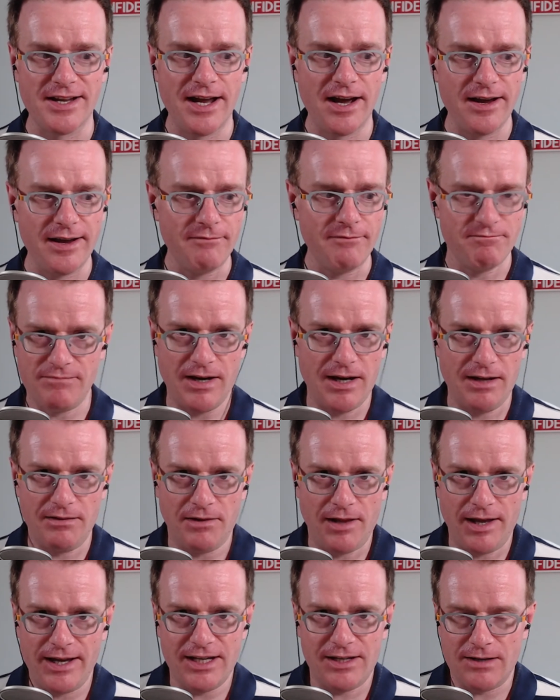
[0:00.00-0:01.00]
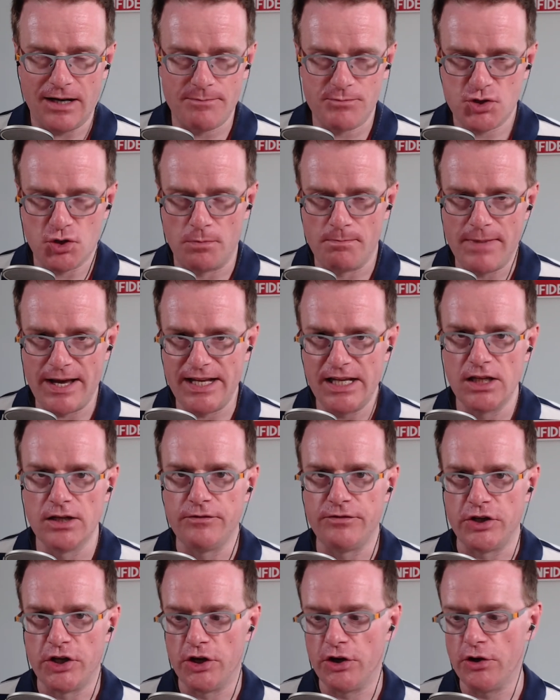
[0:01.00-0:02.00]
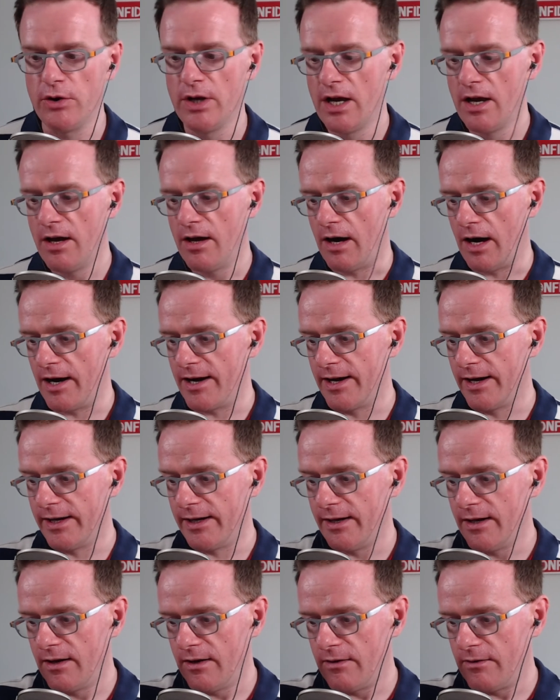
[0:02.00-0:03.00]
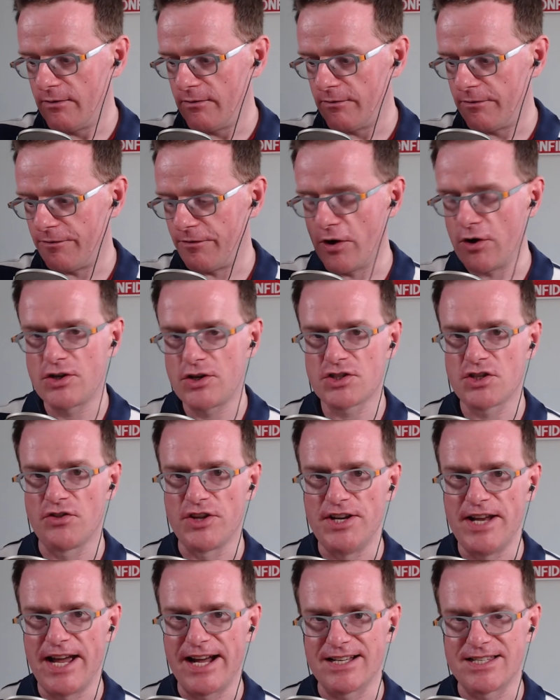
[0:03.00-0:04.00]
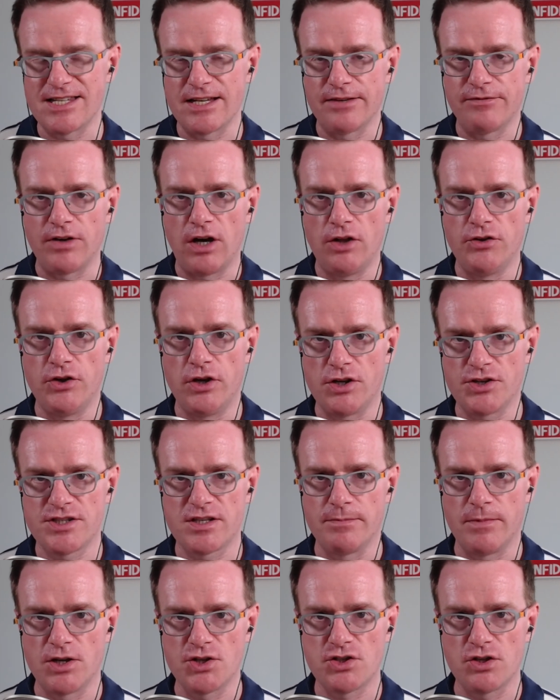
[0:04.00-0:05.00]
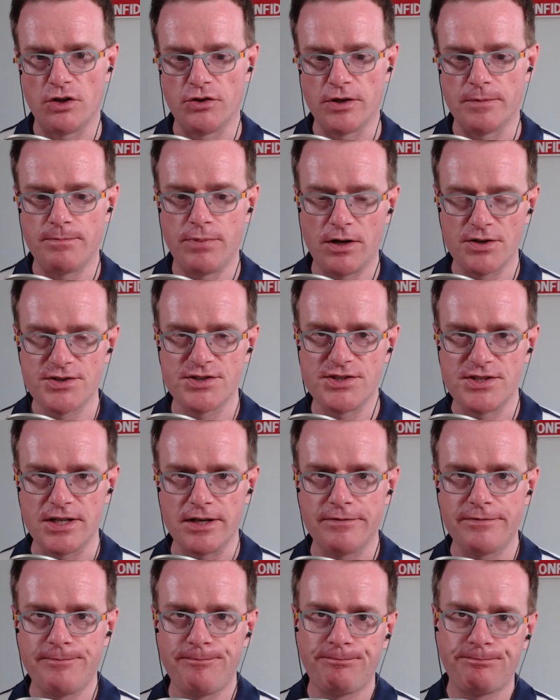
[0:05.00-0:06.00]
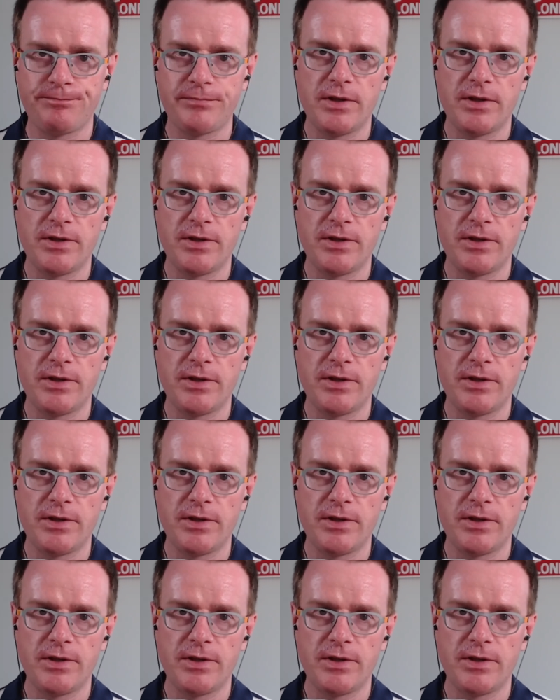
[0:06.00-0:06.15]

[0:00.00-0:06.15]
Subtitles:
And I'm sure many of you, I focus on the negative and not so much on the positive.